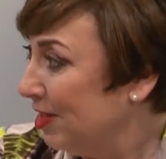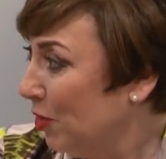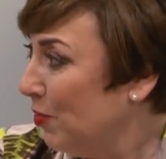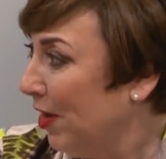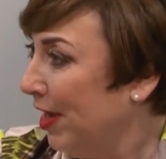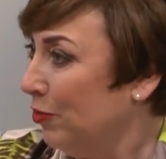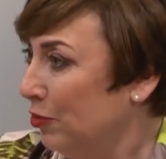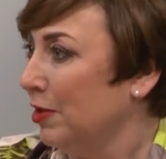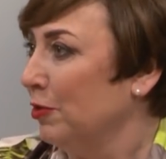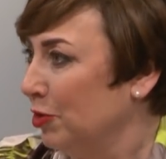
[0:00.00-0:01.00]
So that I
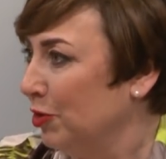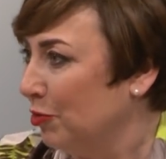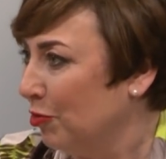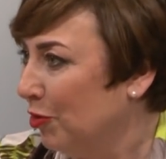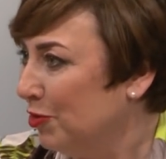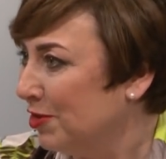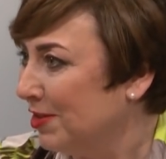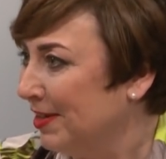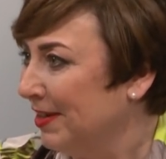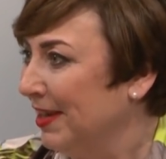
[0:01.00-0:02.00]
could go to the
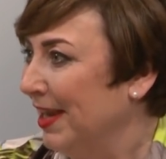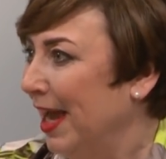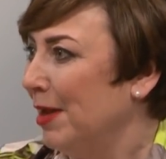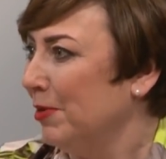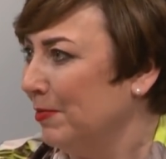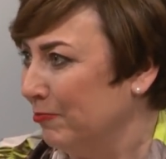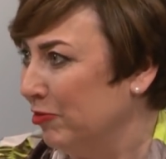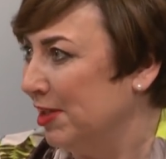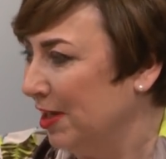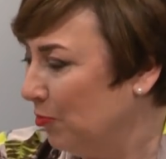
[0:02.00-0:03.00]
cross and
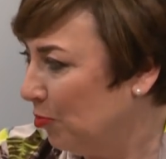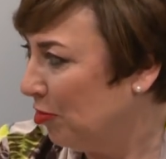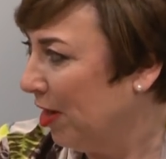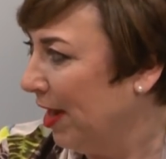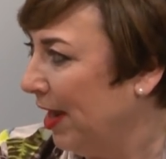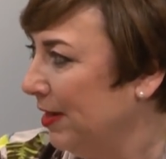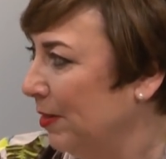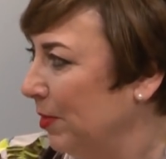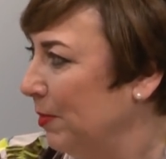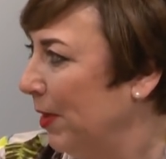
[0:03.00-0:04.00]
receive prayer and
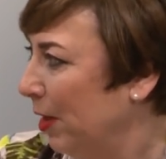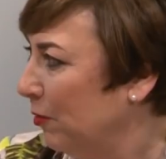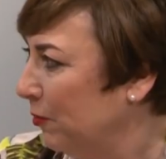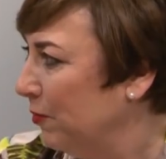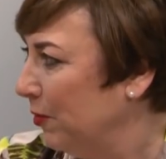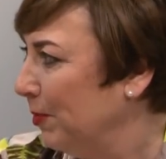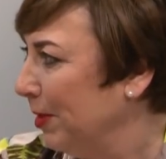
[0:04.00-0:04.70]
it be powerful for me.